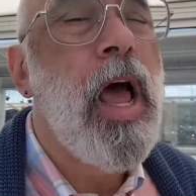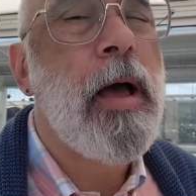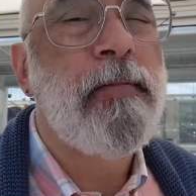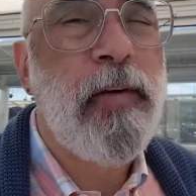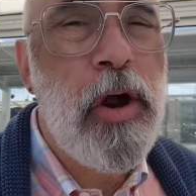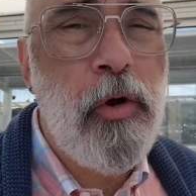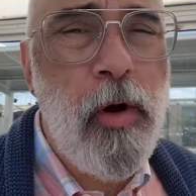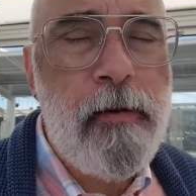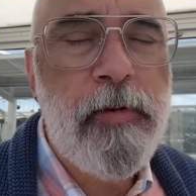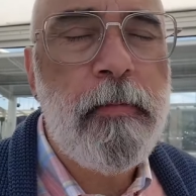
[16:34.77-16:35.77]
I'm very
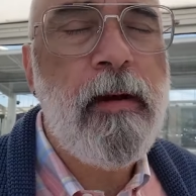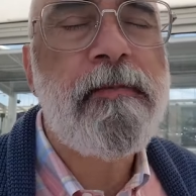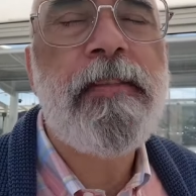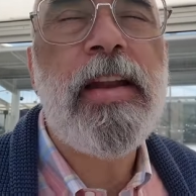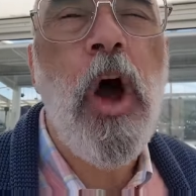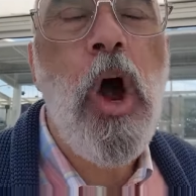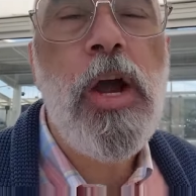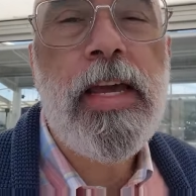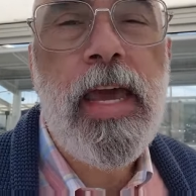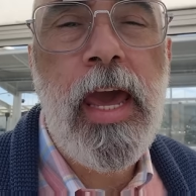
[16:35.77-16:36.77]
grateful. My feet
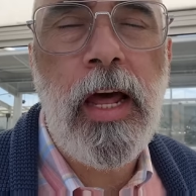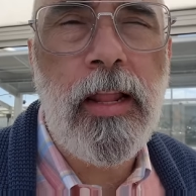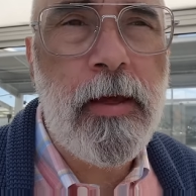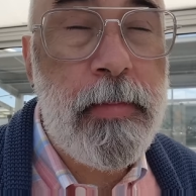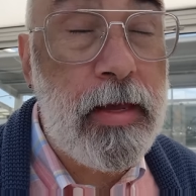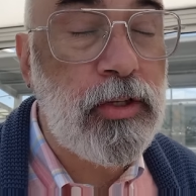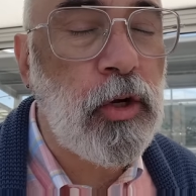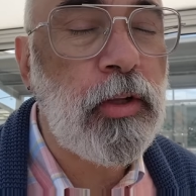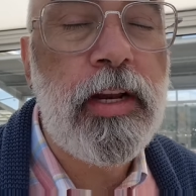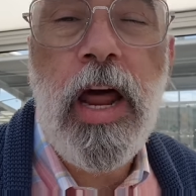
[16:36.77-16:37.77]
are killing me.
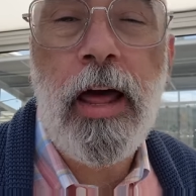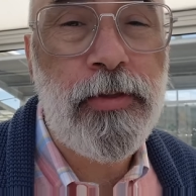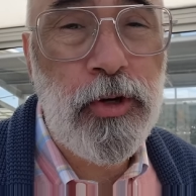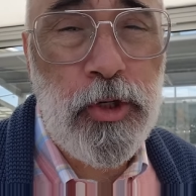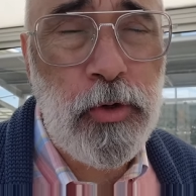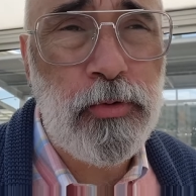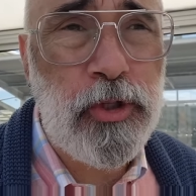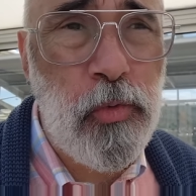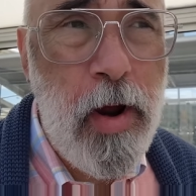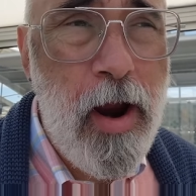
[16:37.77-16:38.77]
Certainly not the shoes
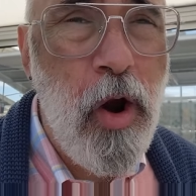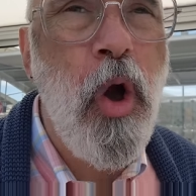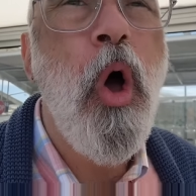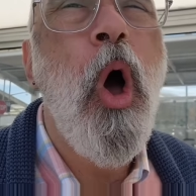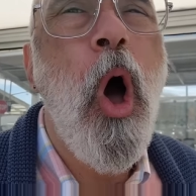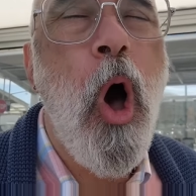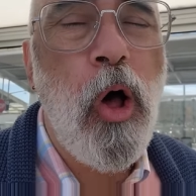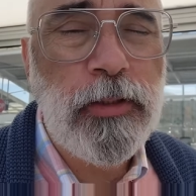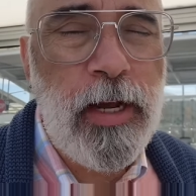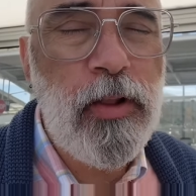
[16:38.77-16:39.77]
to wear
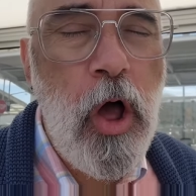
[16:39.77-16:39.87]
all day